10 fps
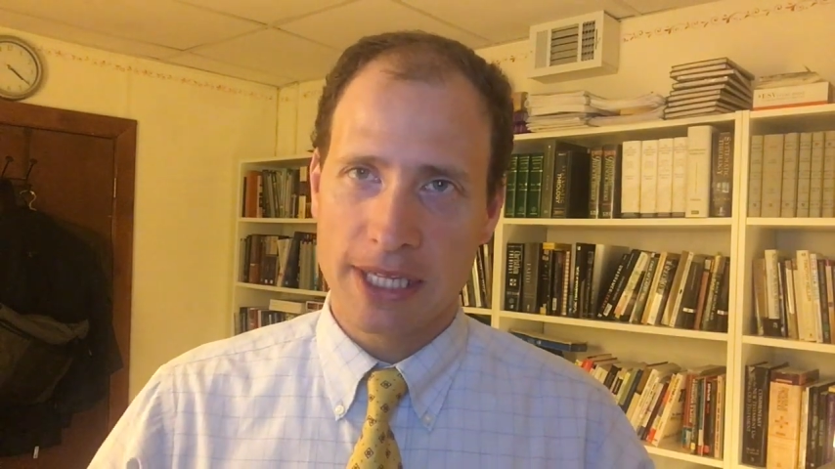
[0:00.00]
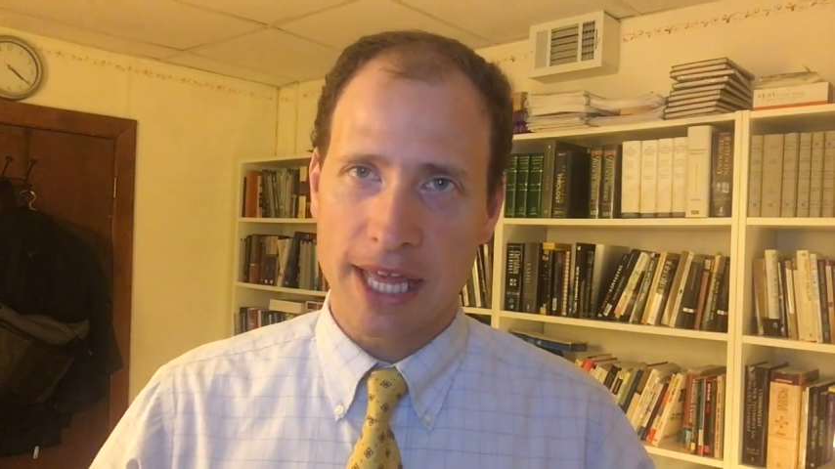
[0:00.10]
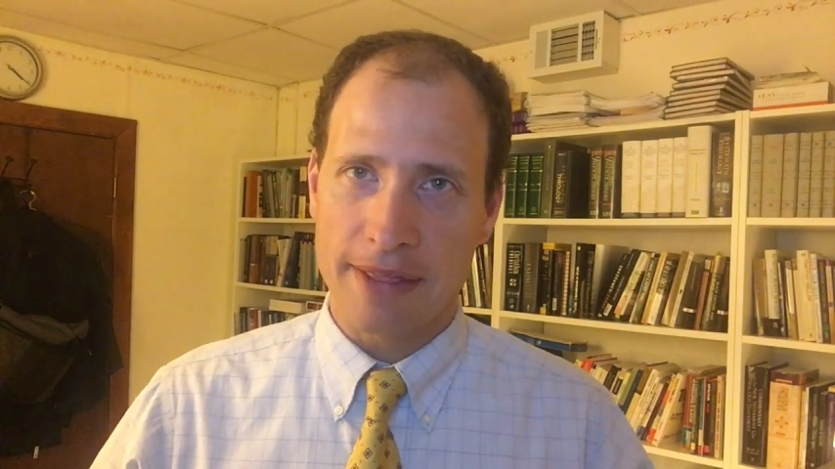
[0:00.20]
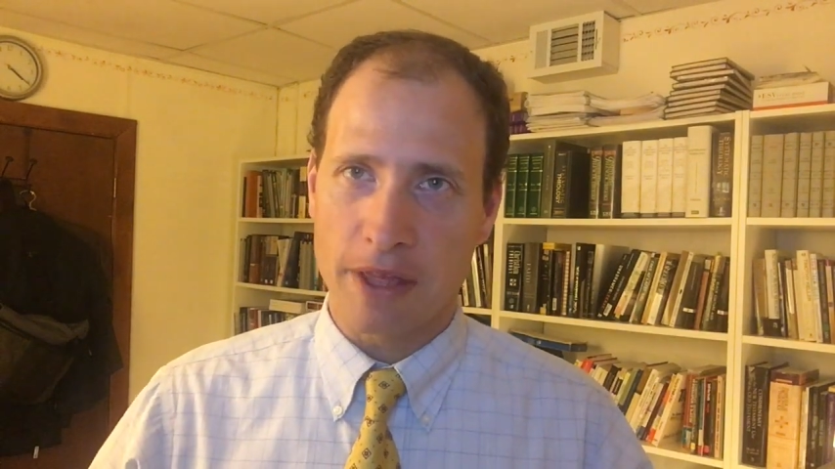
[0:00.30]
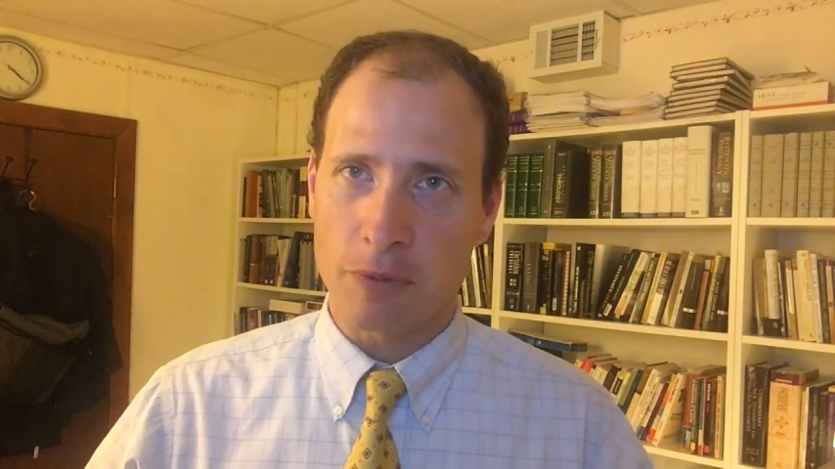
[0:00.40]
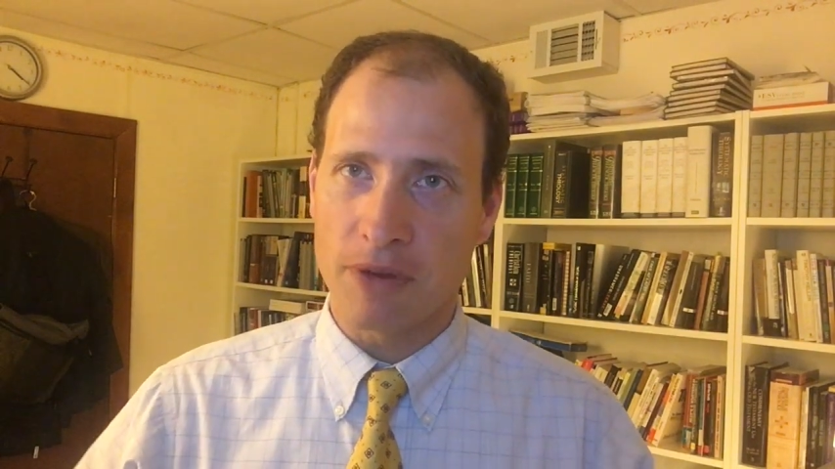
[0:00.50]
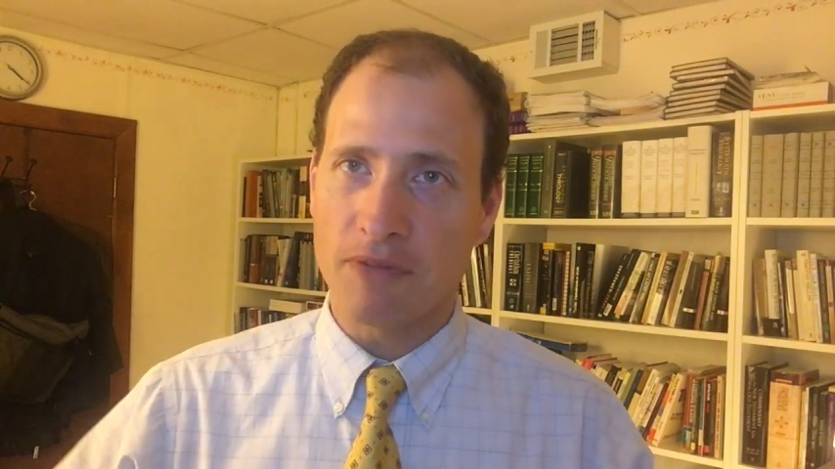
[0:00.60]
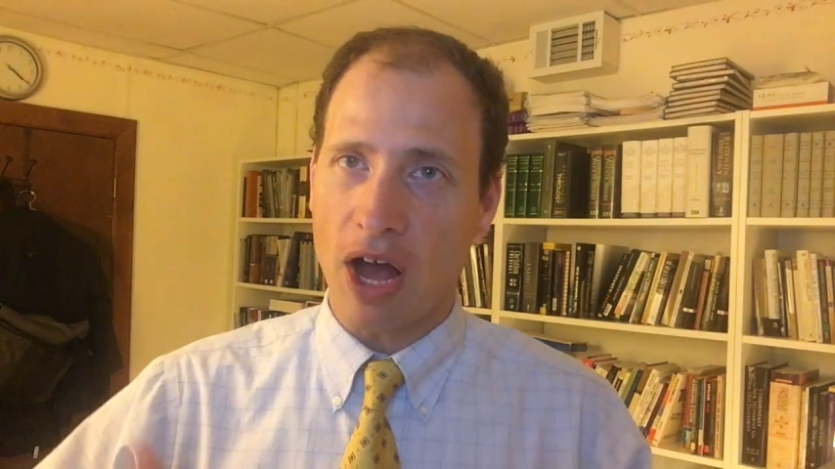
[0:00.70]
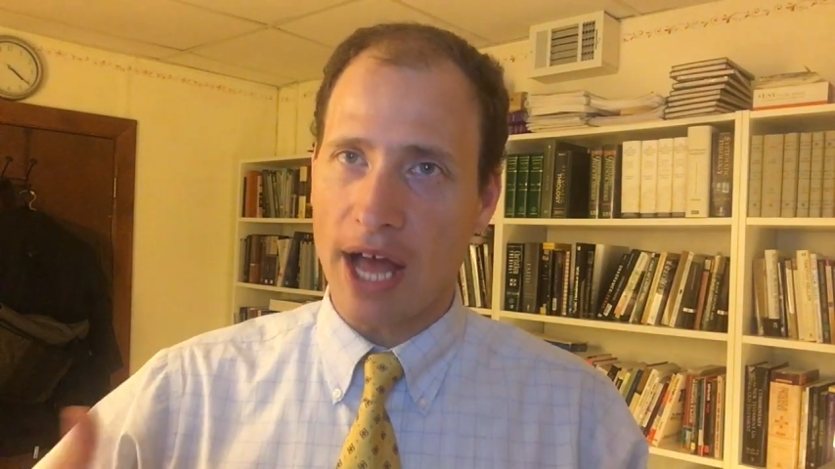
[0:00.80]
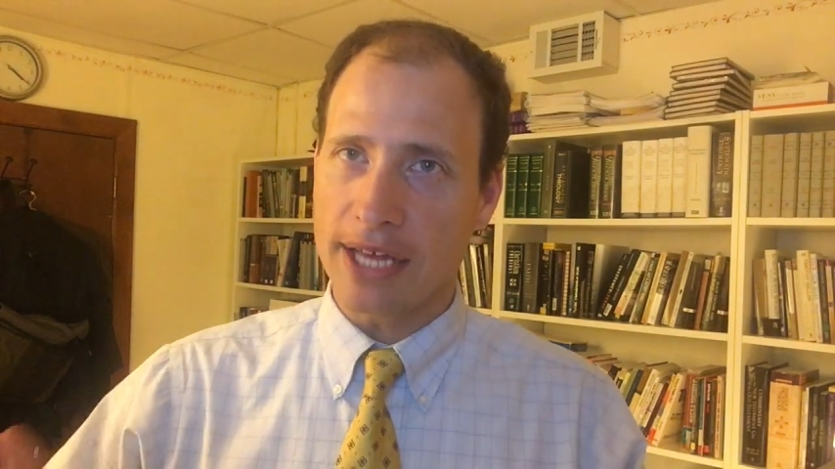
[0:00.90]
and then
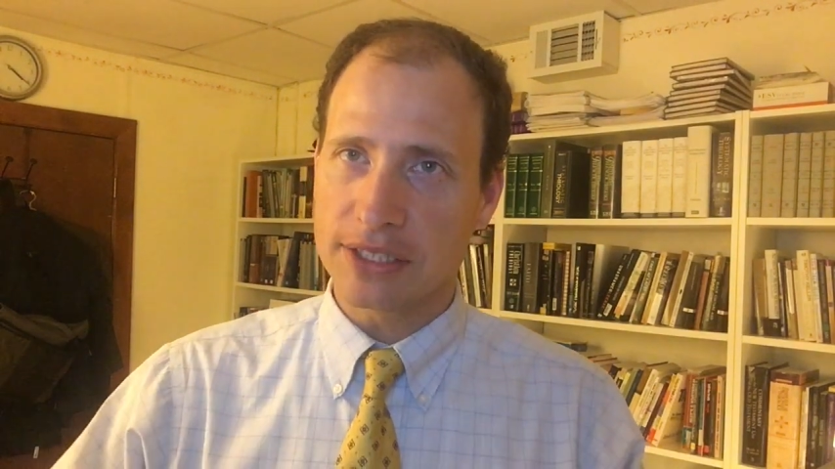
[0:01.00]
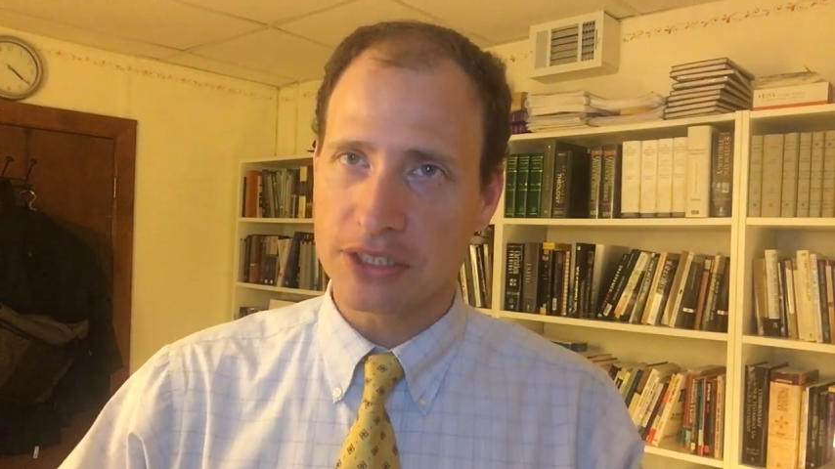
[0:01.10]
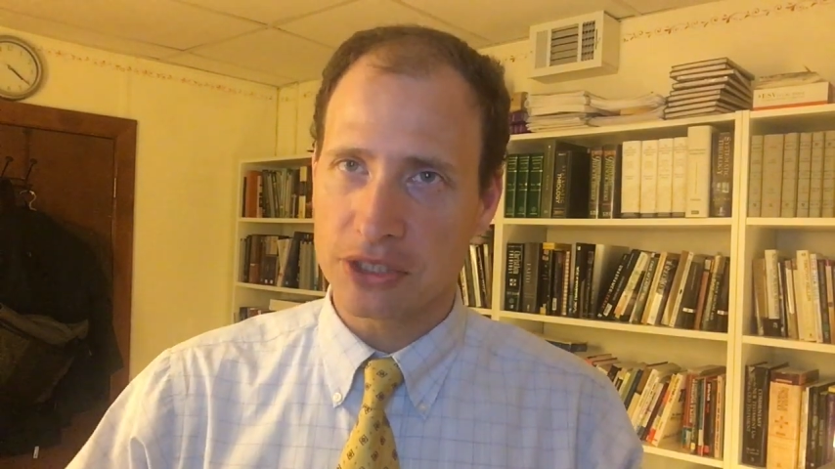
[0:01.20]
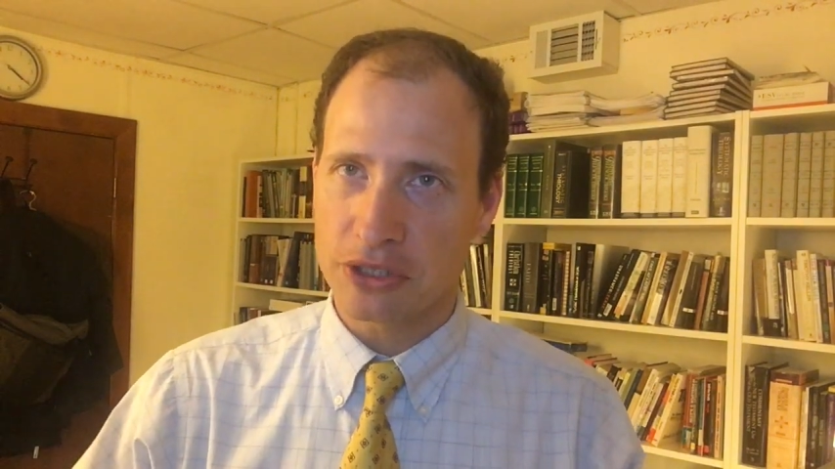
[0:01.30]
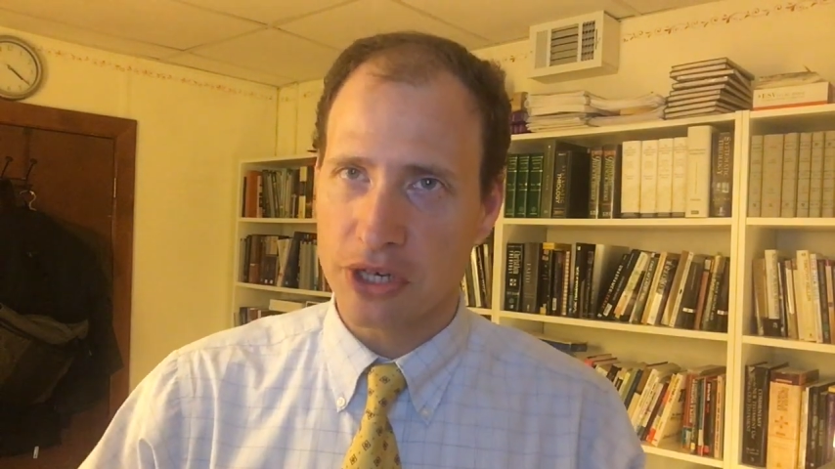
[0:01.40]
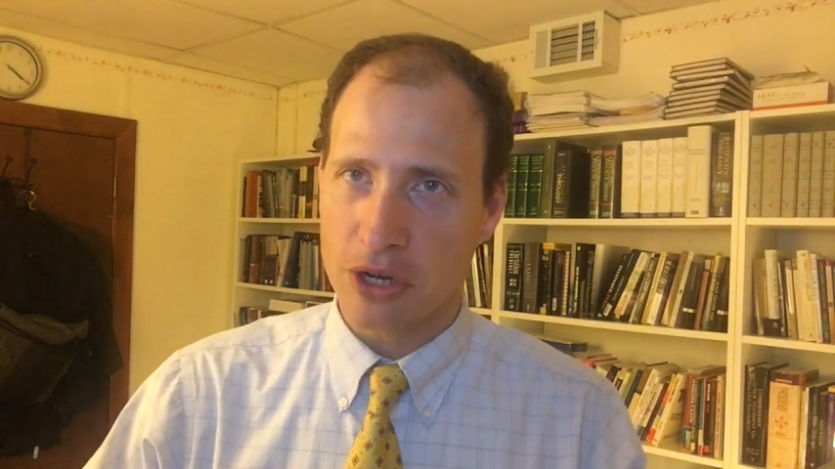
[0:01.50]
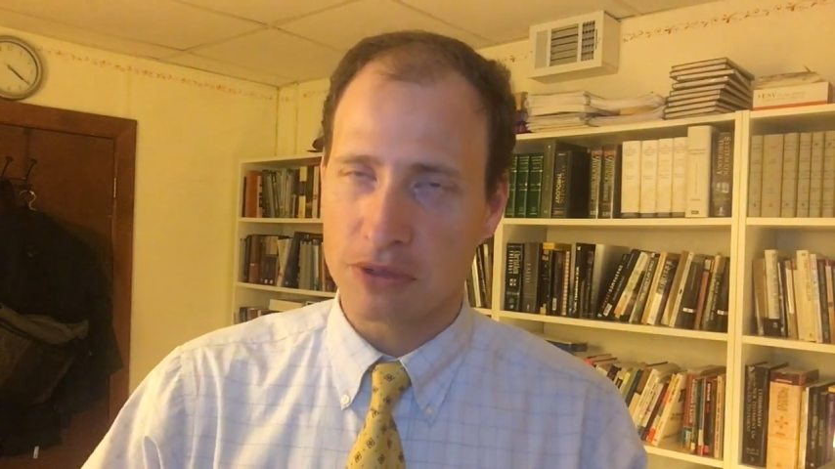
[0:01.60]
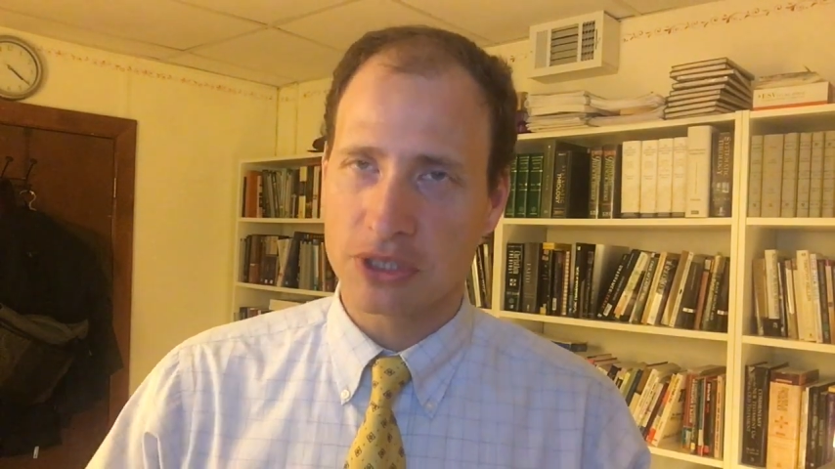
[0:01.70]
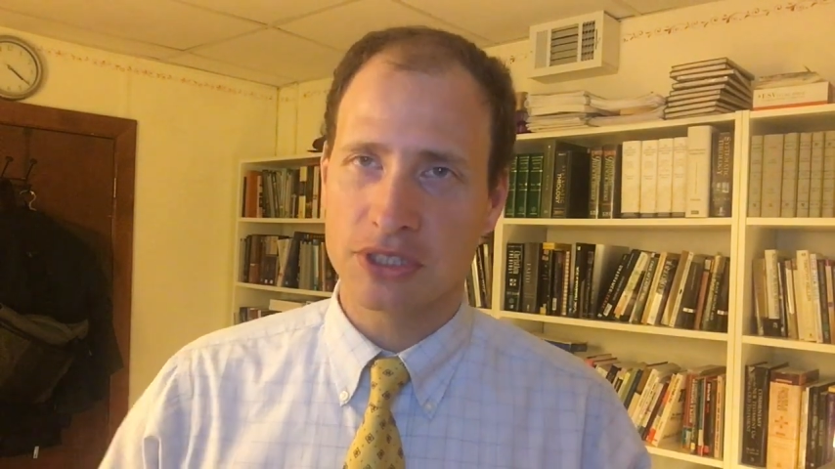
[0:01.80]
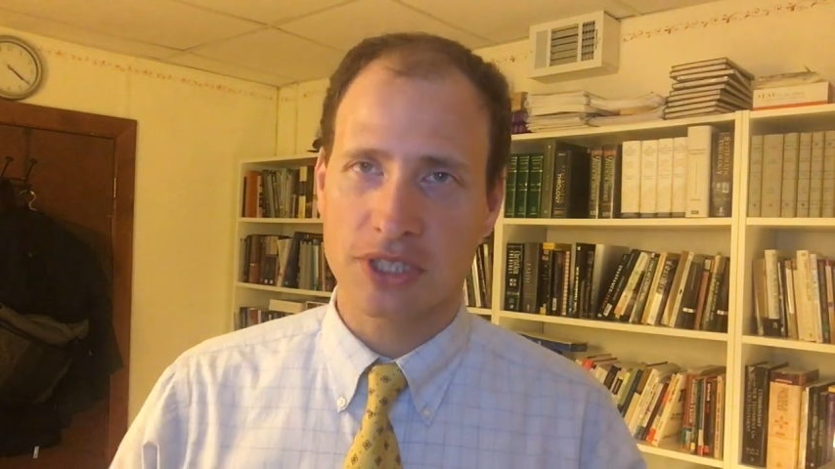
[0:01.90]
revise your
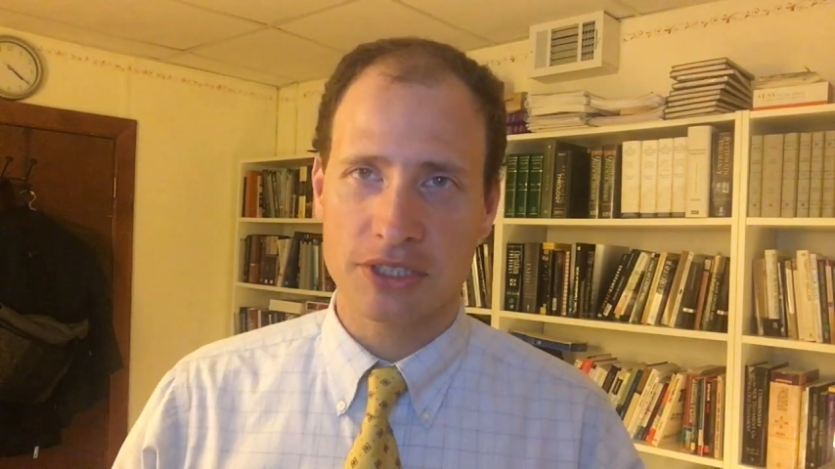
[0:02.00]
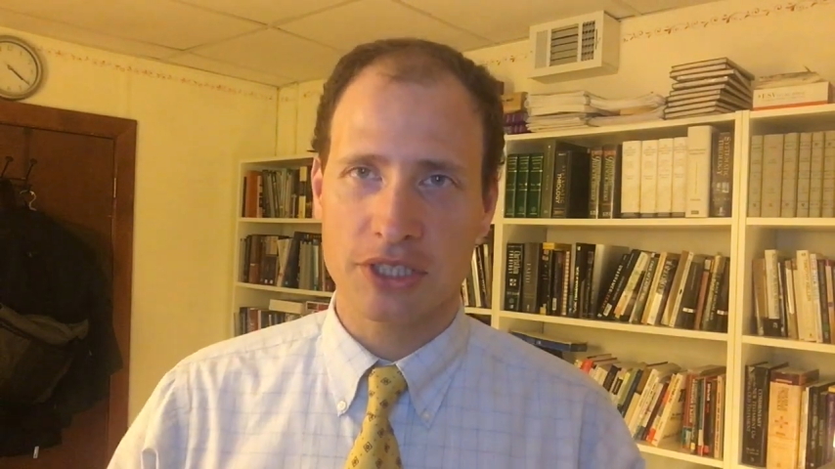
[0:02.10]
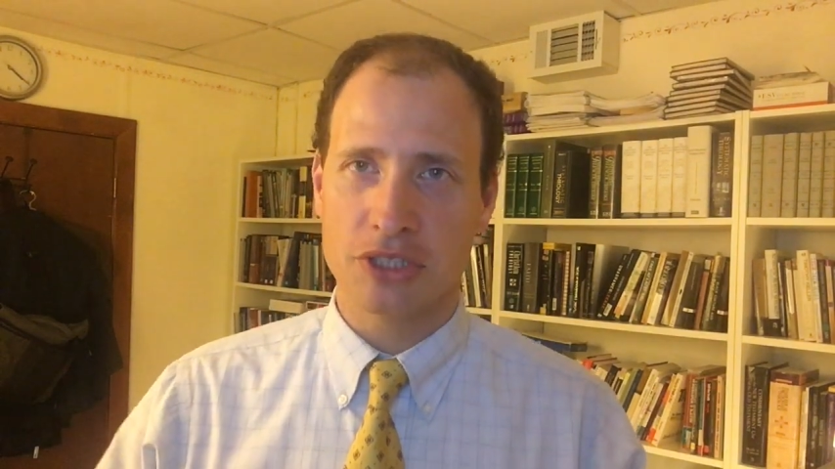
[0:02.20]
notes such